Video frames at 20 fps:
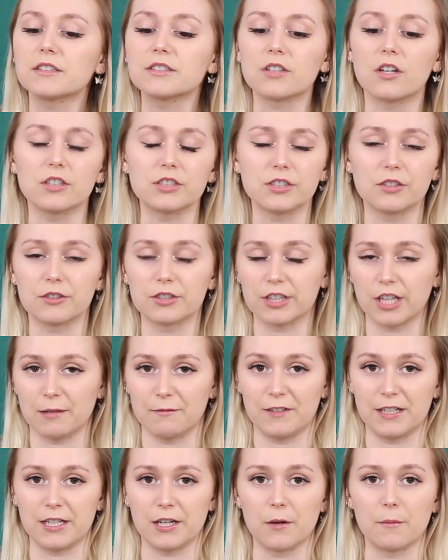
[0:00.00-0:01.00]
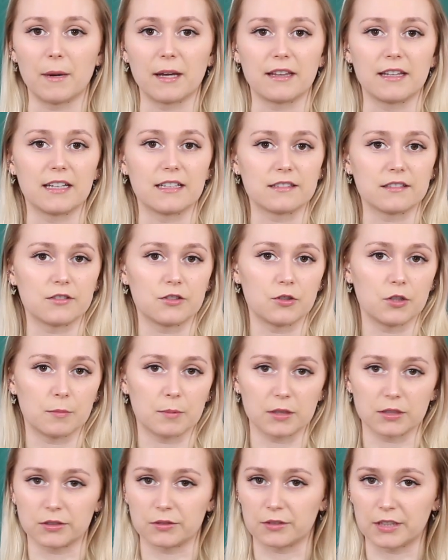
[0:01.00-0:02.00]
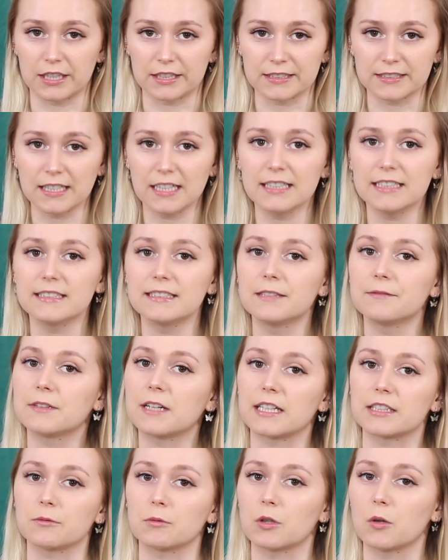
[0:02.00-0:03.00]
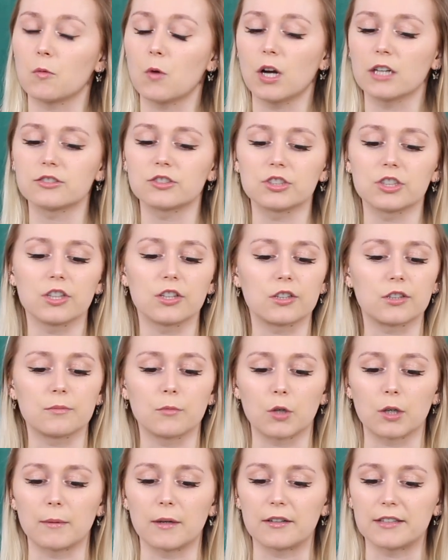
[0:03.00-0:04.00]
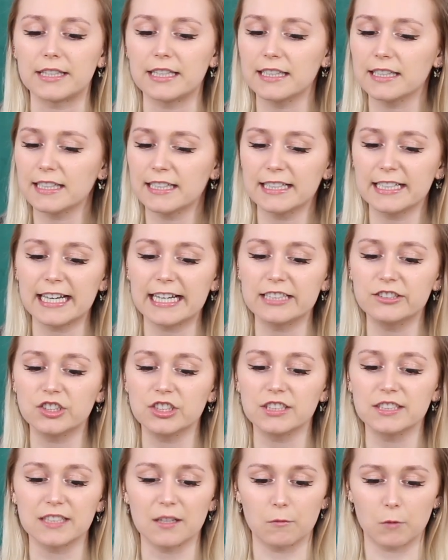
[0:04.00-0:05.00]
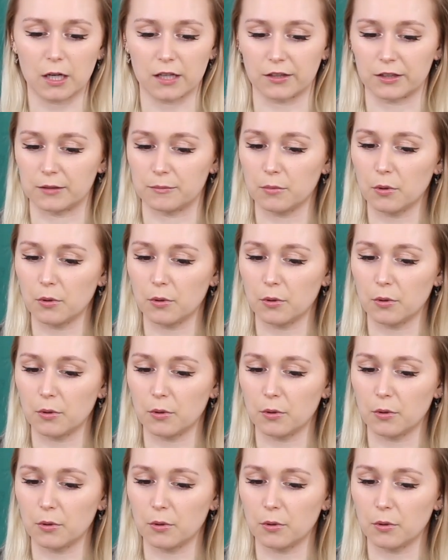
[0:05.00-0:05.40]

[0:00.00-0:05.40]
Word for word: there's also a great video by the Institute of Personal Care Science if you guys want to watch to learn more about chelating agents and why they're